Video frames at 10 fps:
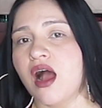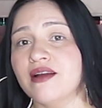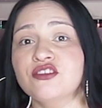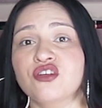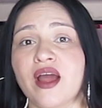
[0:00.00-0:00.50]

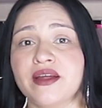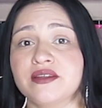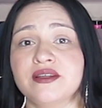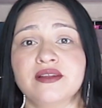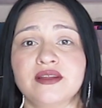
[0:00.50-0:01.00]
I tried
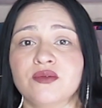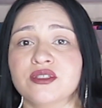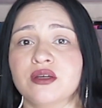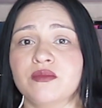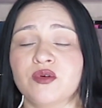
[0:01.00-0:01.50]
Sandy
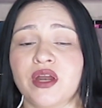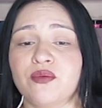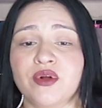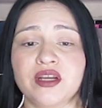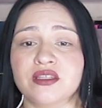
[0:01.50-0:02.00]
when
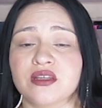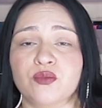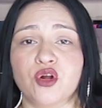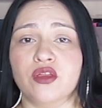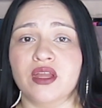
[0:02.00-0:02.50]
I read it
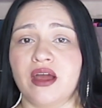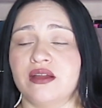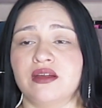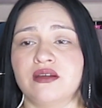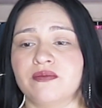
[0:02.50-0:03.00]
somewhere
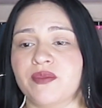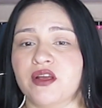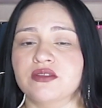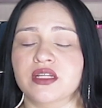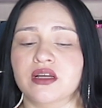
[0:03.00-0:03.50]
online, and
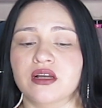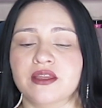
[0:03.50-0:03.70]
I was like,